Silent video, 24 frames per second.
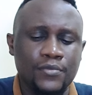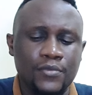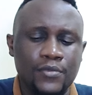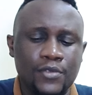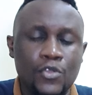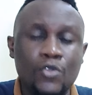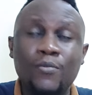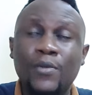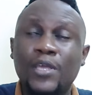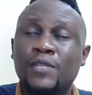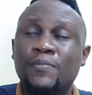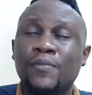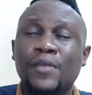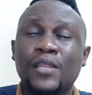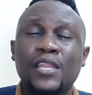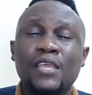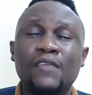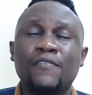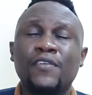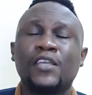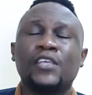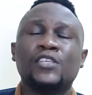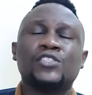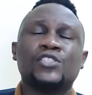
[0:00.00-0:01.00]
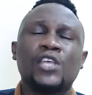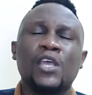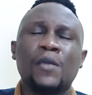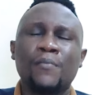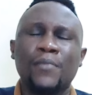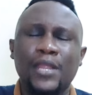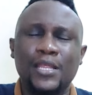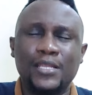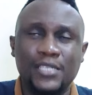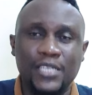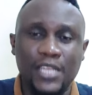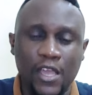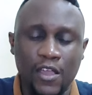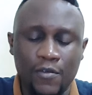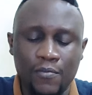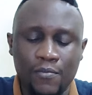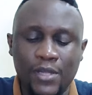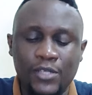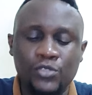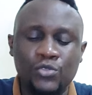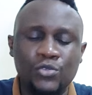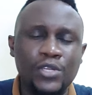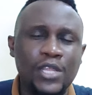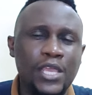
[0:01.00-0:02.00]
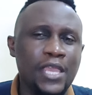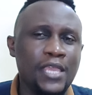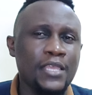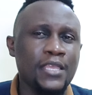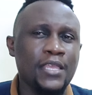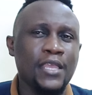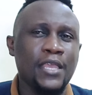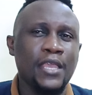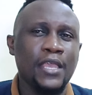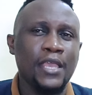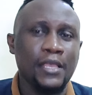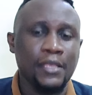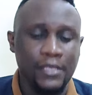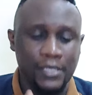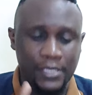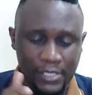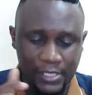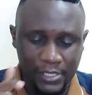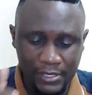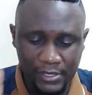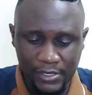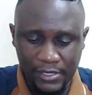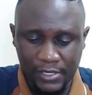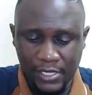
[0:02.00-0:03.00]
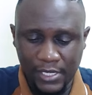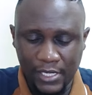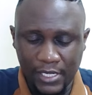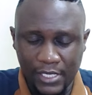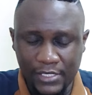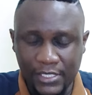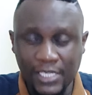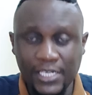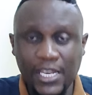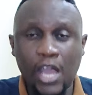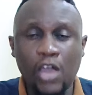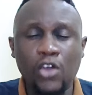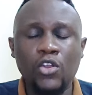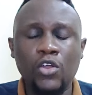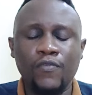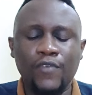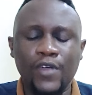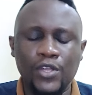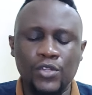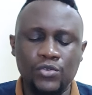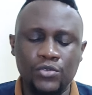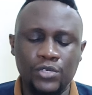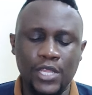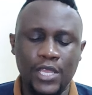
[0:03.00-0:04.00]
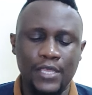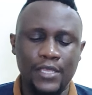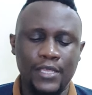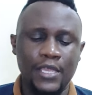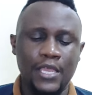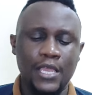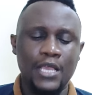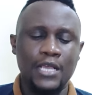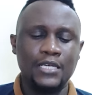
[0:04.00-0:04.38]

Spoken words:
You might be living in shame right now, but today is a dawn of a new day.